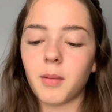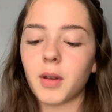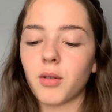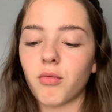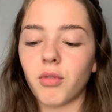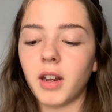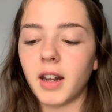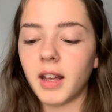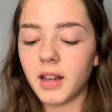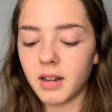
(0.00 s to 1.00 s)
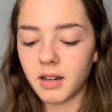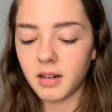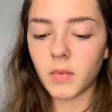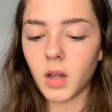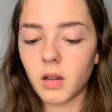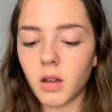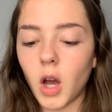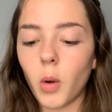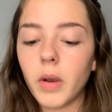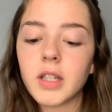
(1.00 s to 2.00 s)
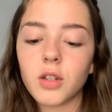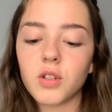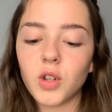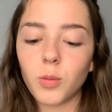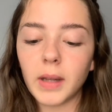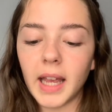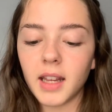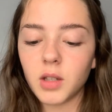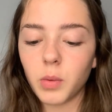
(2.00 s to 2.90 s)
I'm going to read it. Always use new blades.